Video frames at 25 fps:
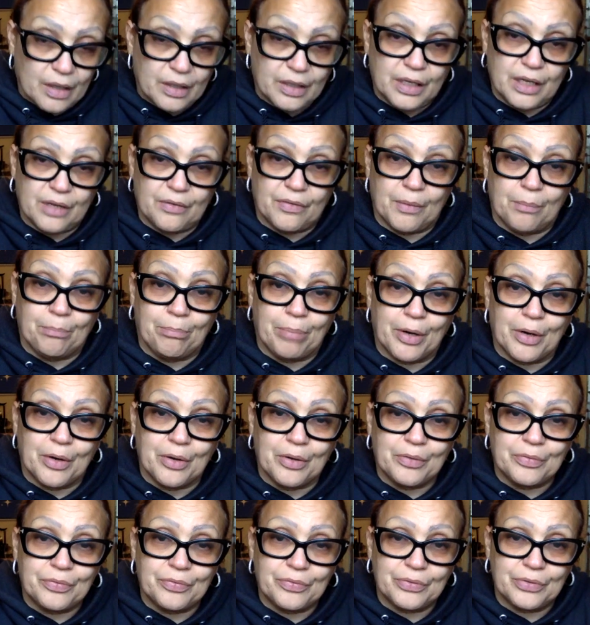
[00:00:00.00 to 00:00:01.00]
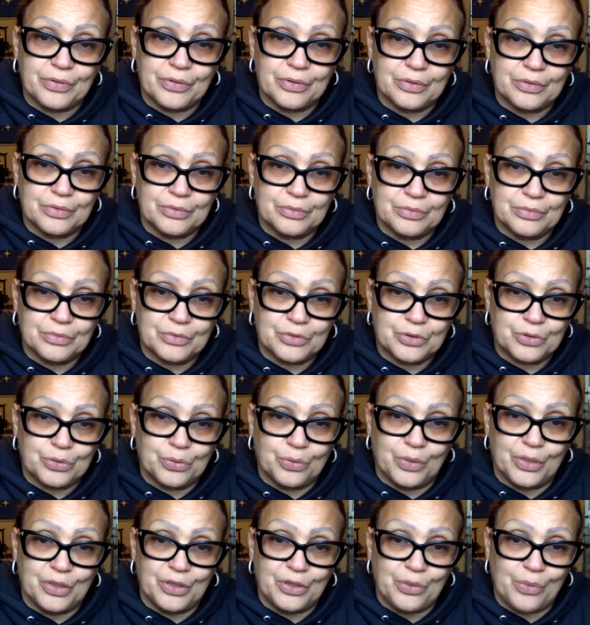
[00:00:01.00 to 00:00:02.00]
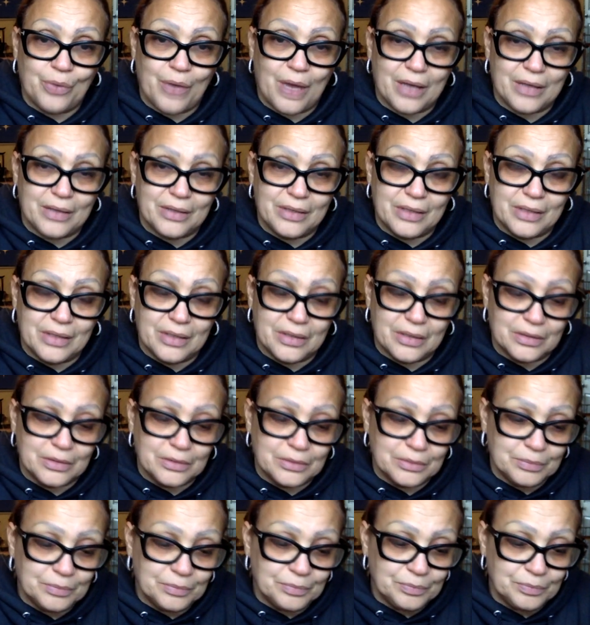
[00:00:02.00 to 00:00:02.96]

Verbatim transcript: giving birth to a new idea,